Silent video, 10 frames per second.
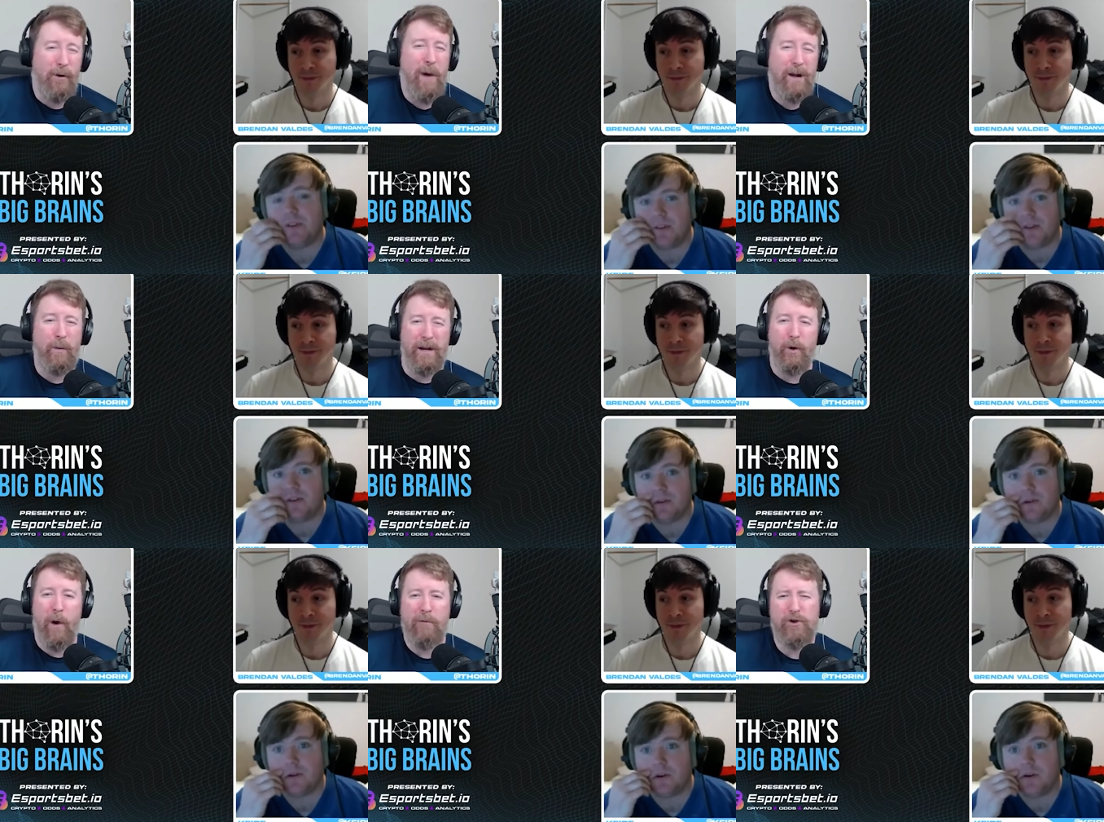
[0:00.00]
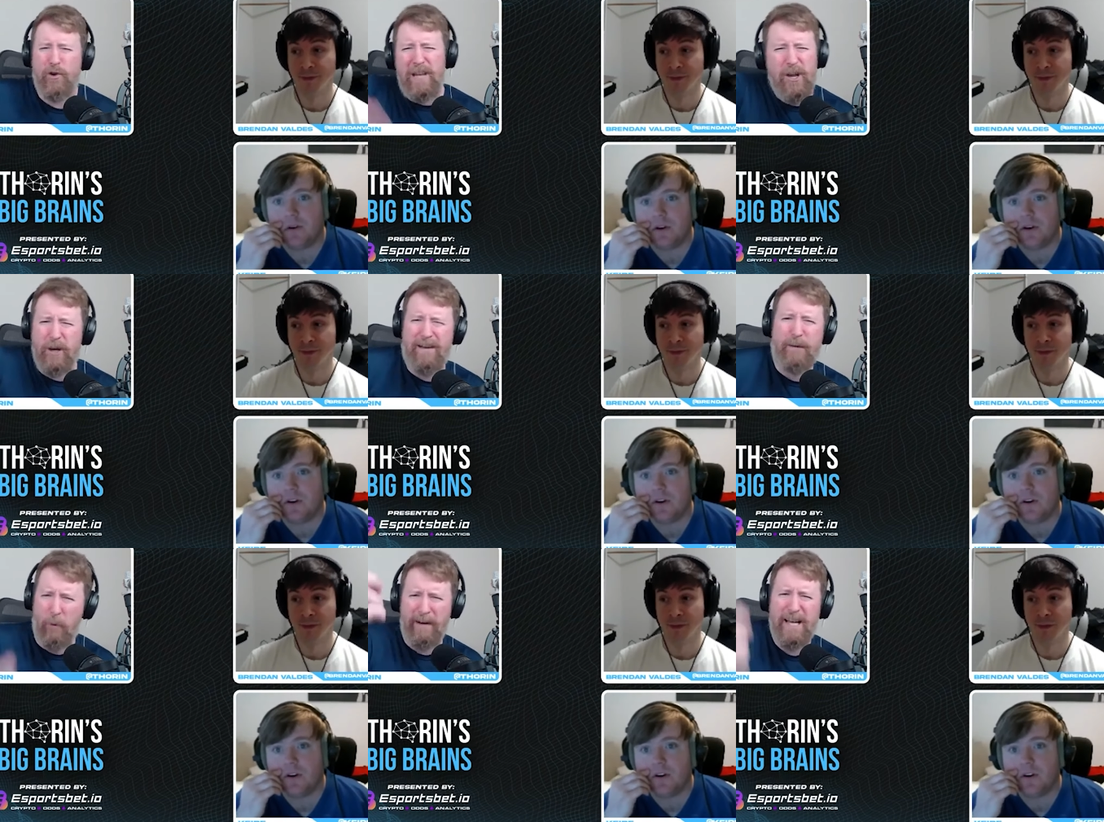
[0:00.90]
Speaker 1: of a whack way to go out. Surely you could
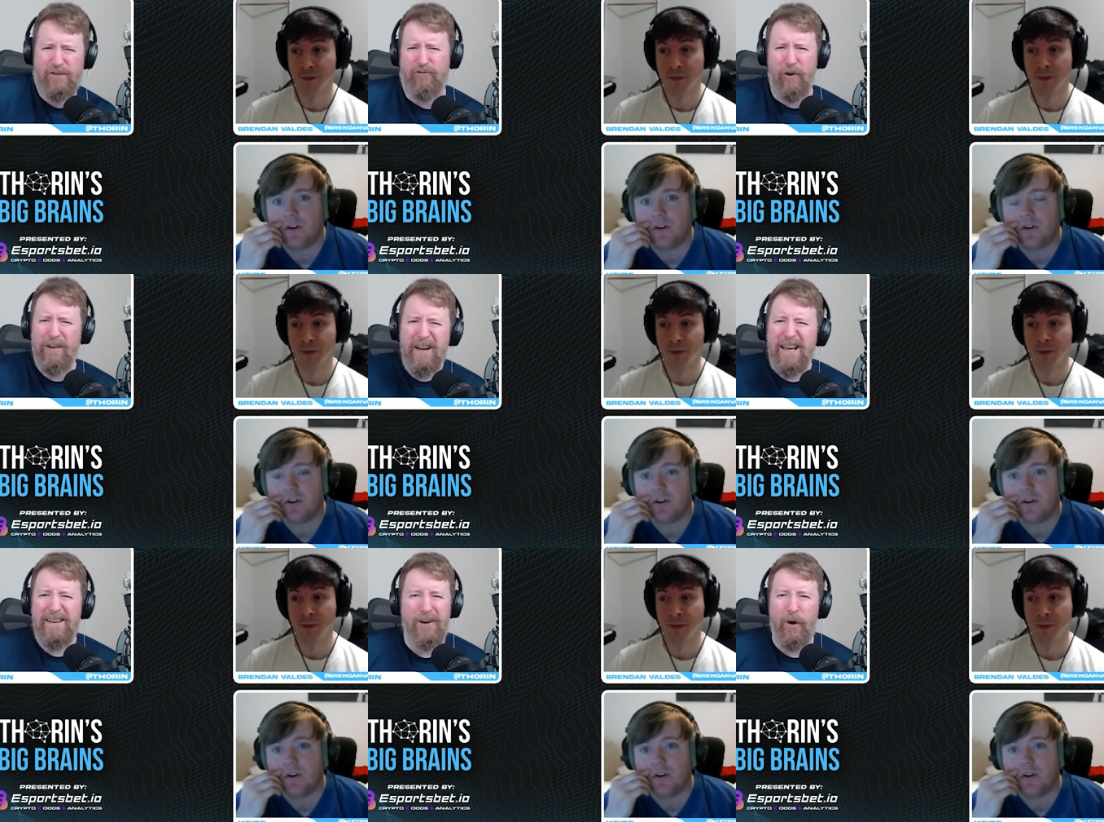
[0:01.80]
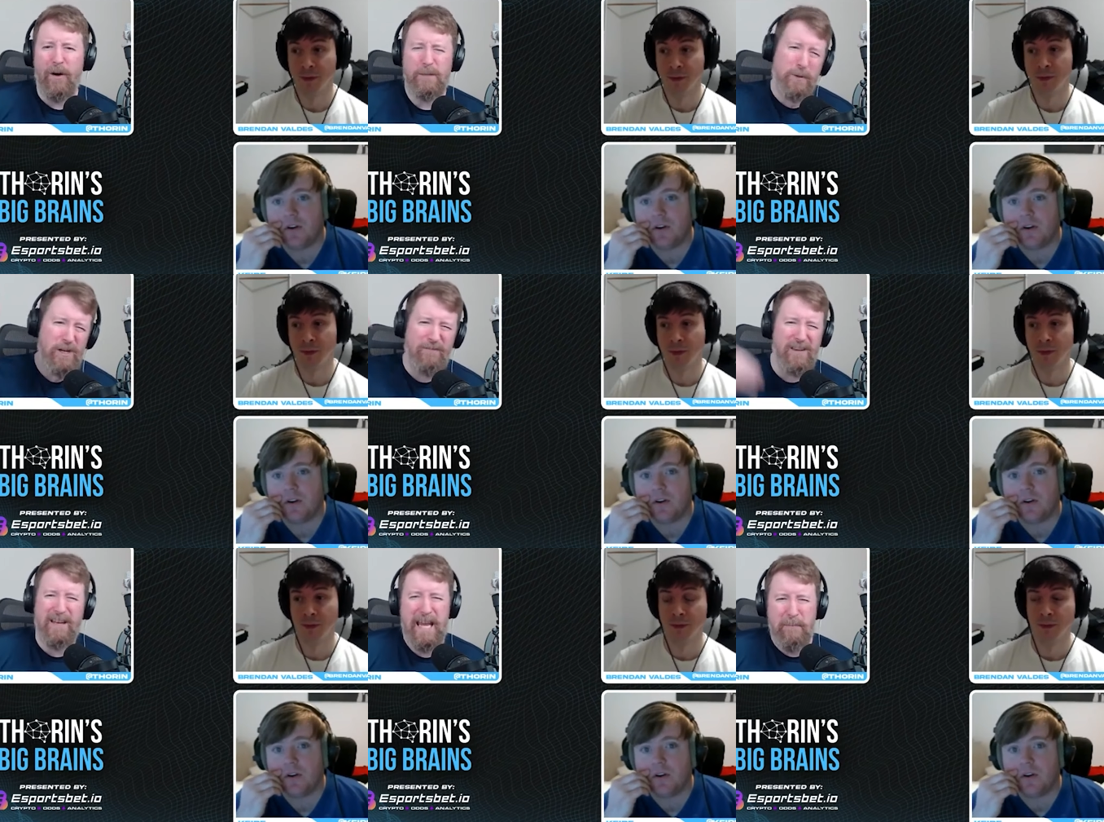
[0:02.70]
have had one last run, you know, especially
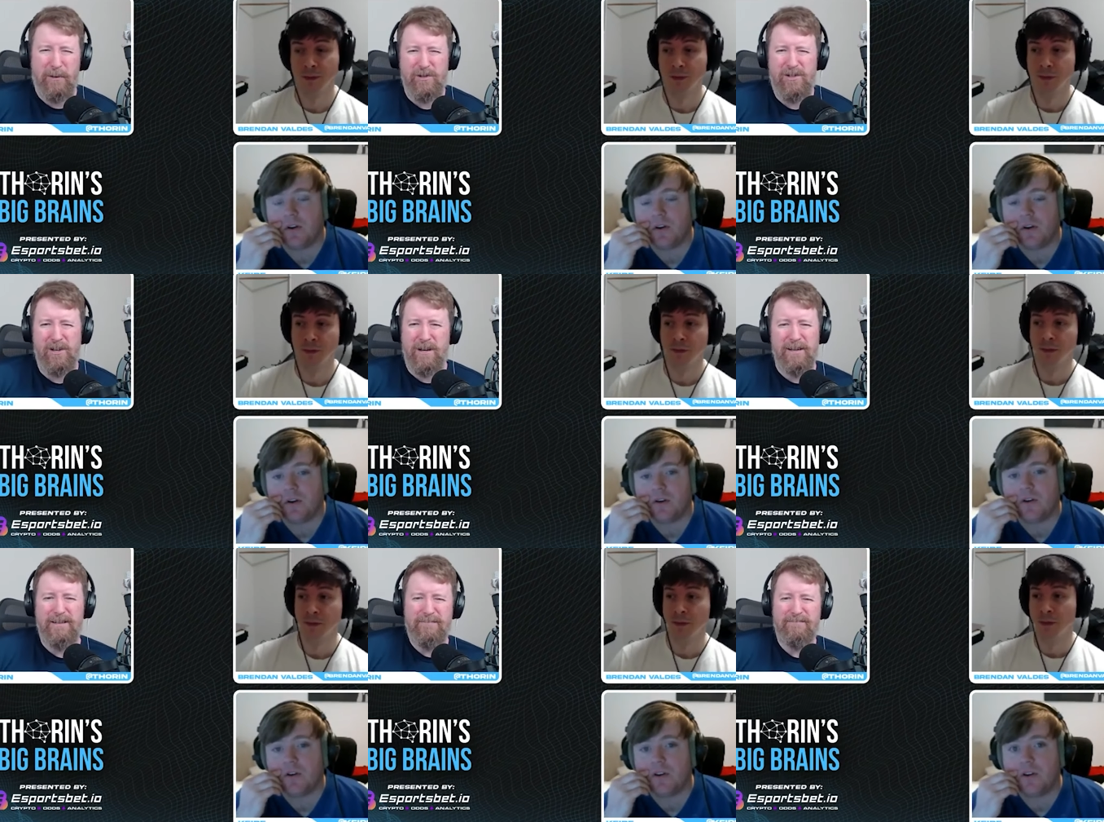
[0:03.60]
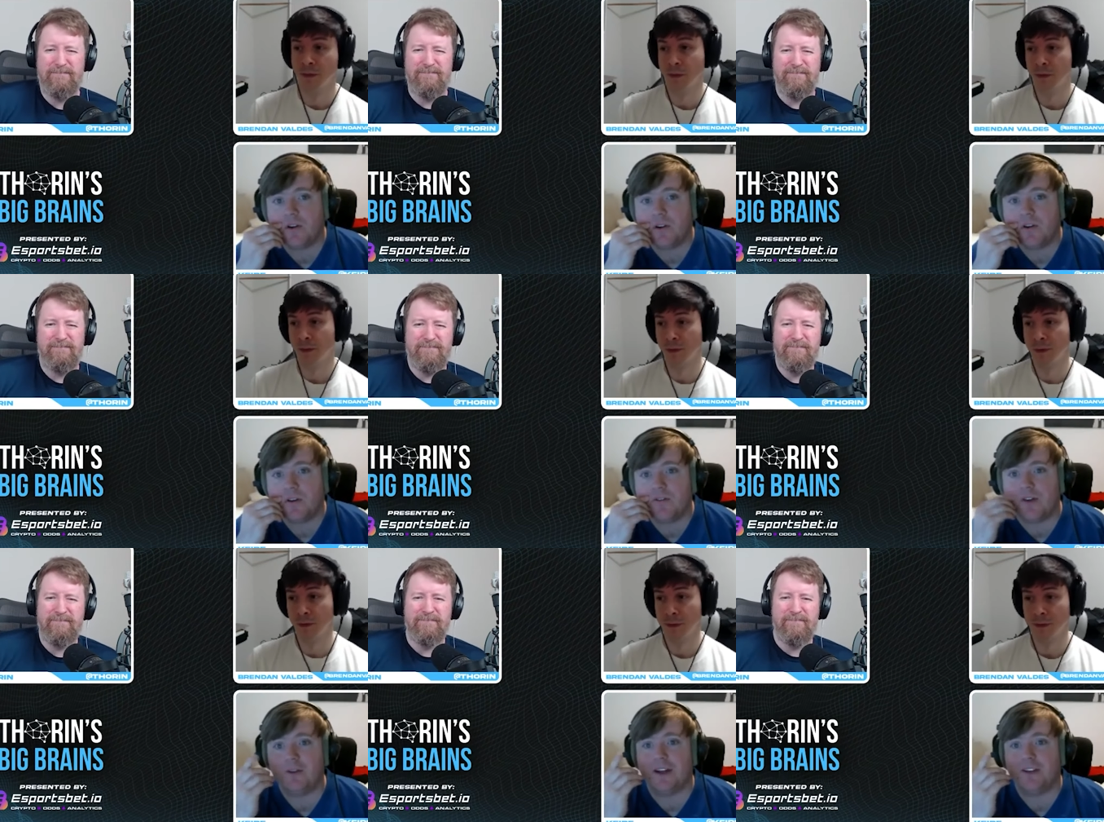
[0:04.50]
after the D-plus year.
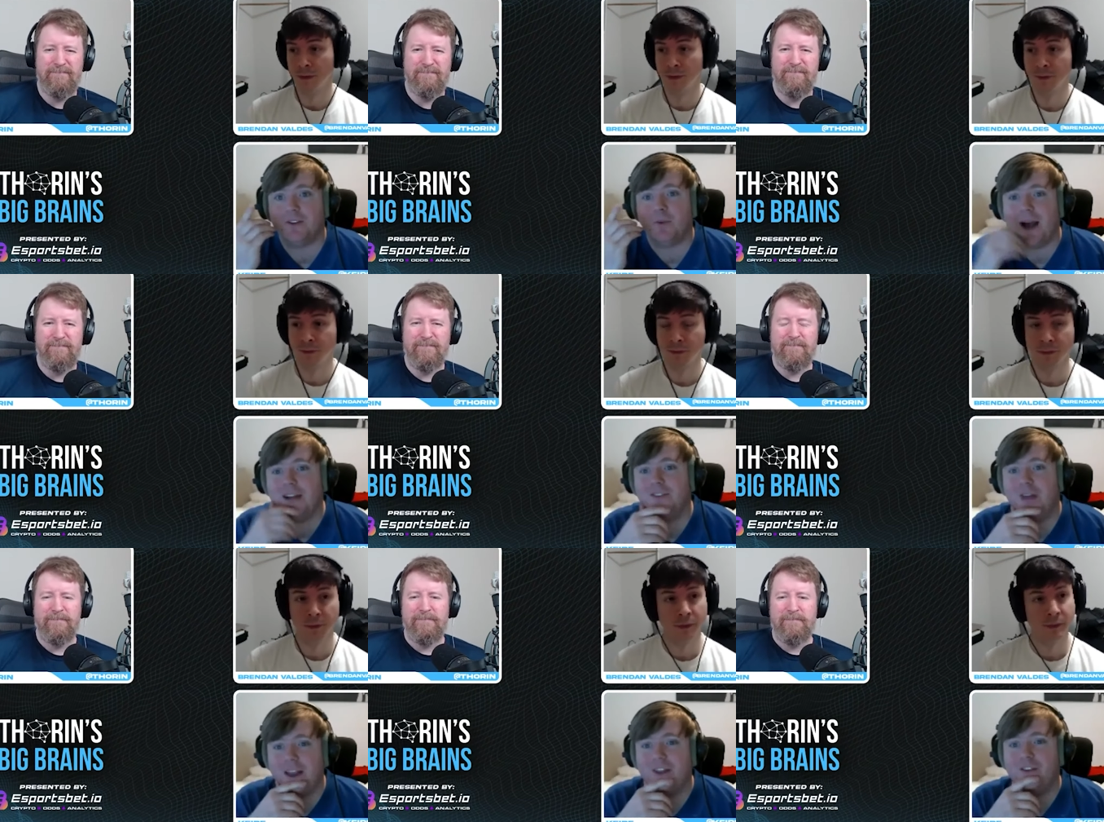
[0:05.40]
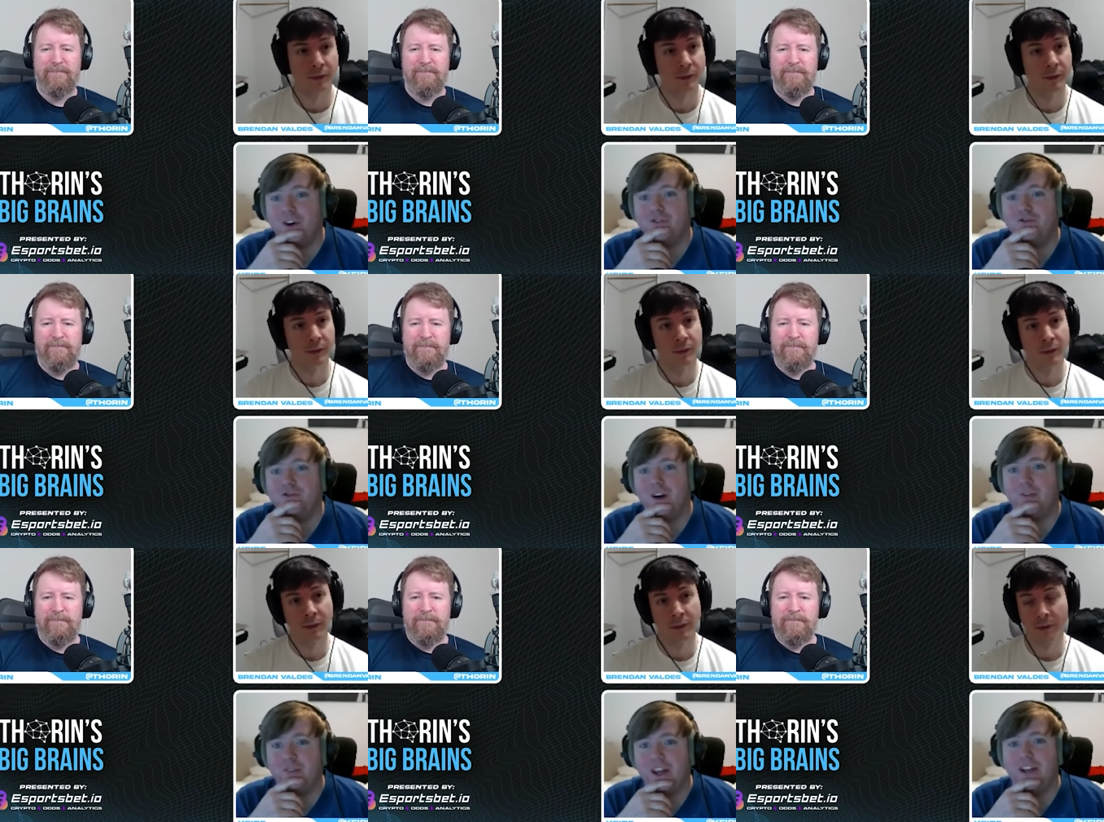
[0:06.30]
Speaker 2: Valdez, why is Xanatos
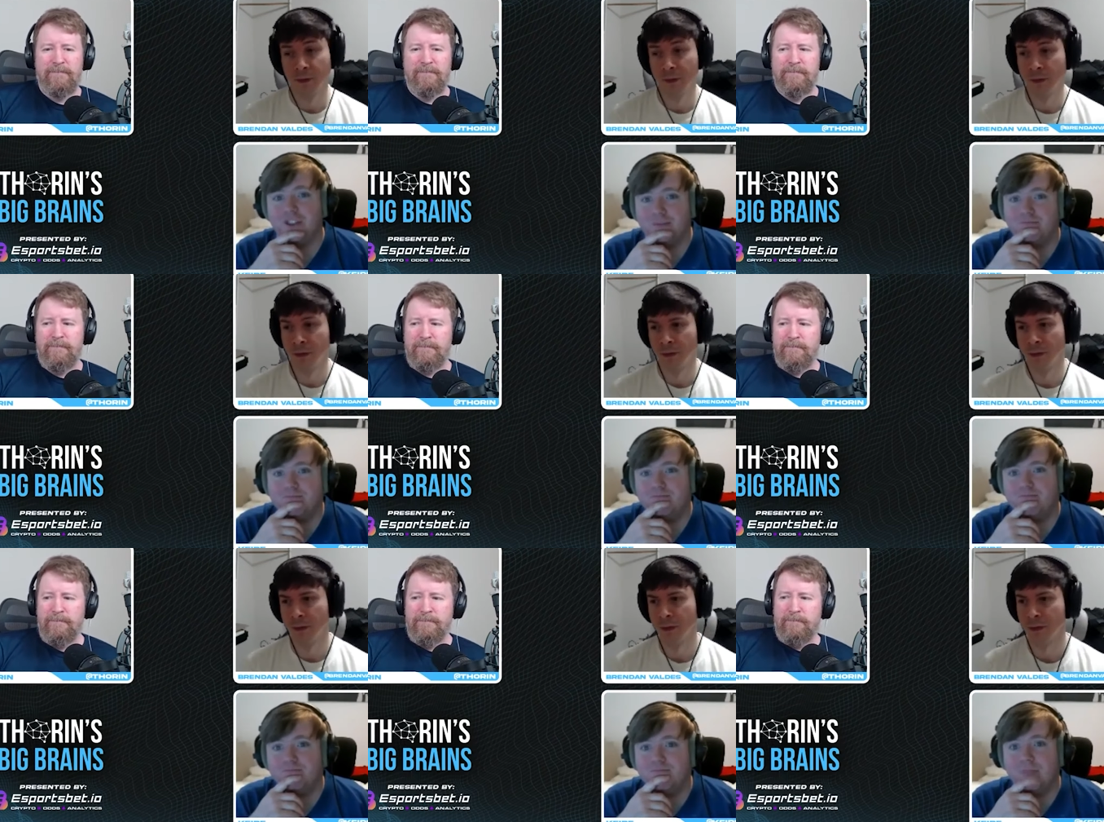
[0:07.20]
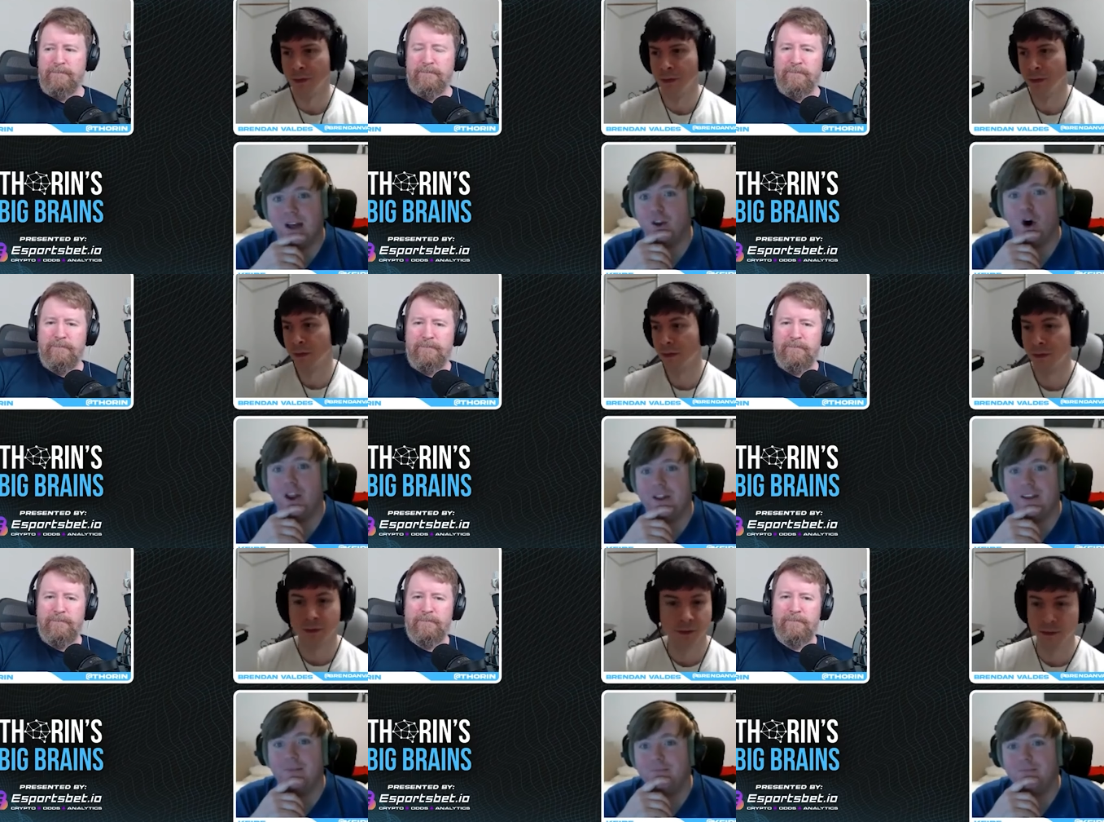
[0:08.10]
a free agent and not on a
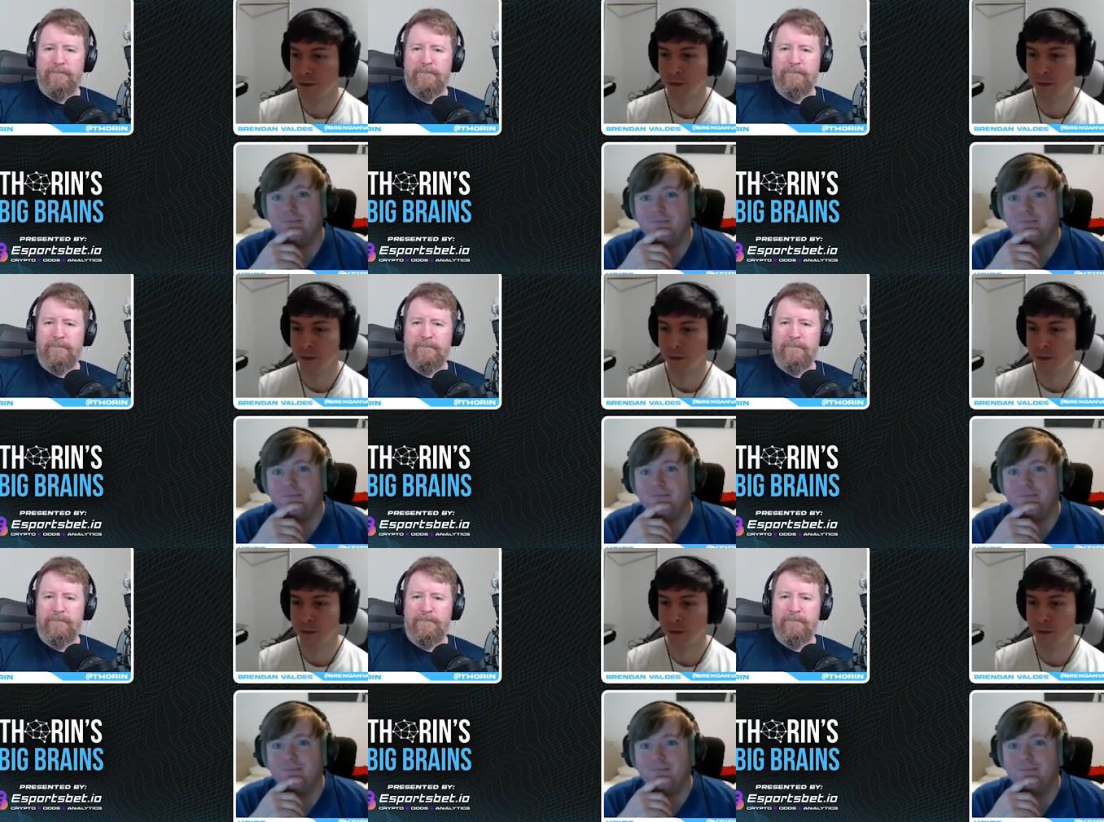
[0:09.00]
team?